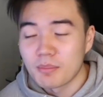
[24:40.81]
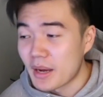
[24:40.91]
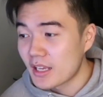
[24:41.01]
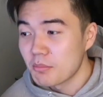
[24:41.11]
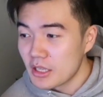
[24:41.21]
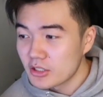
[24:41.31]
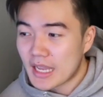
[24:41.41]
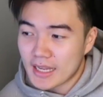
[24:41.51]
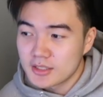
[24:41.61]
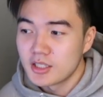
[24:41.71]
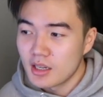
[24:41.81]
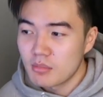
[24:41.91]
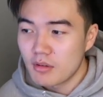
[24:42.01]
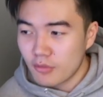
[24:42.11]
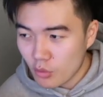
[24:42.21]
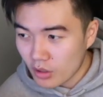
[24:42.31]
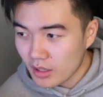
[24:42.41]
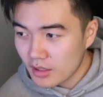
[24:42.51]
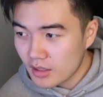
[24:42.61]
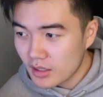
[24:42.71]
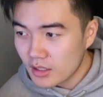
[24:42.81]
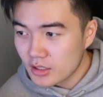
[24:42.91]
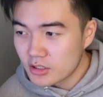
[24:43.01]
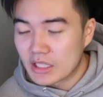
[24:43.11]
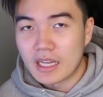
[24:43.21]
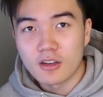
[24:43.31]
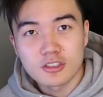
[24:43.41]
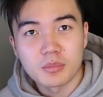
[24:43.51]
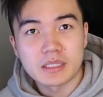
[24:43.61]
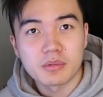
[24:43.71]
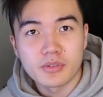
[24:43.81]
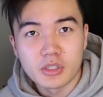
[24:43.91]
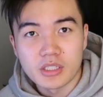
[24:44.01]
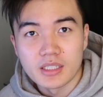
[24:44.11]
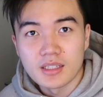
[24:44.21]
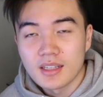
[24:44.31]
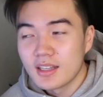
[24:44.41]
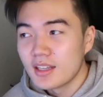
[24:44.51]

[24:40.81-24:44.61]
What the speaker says: Mike Mills has done it before, so that also makes me feel good.